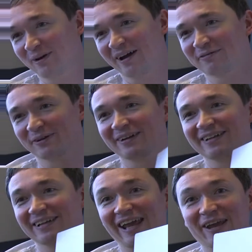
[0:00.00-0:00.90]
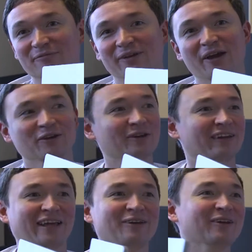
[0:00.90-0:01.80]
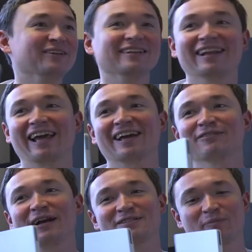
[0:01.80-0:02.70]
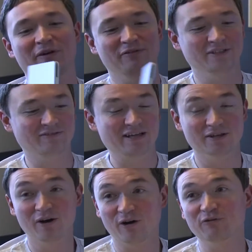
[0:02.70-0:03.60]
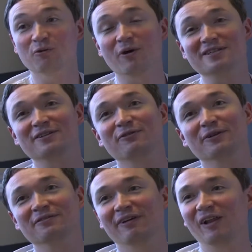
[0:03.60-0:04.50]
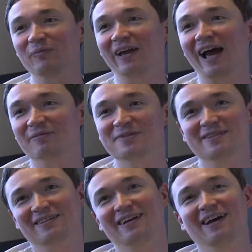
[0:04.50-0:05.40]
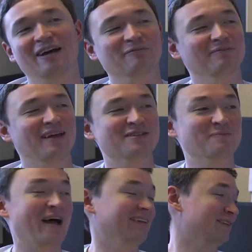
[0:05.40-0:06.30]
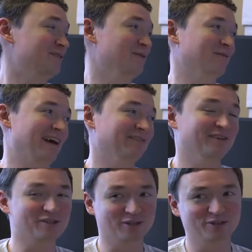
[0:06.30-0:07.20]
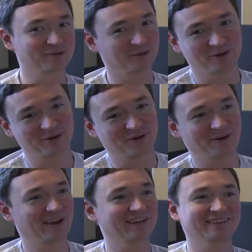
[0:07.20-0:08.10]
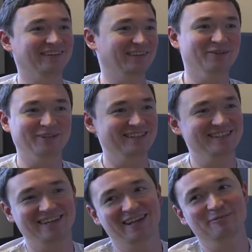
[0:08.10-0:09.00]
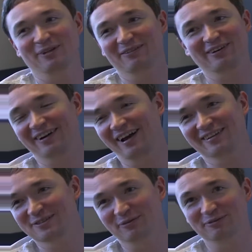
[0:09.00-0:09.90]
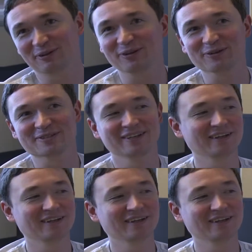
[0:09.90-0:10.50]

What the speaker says: I forgot the name. Yeah. You don't need a crazy powerful device. Of course, if you're developing apps, it's better to run Visual Studio and Unity and whatever other software you use.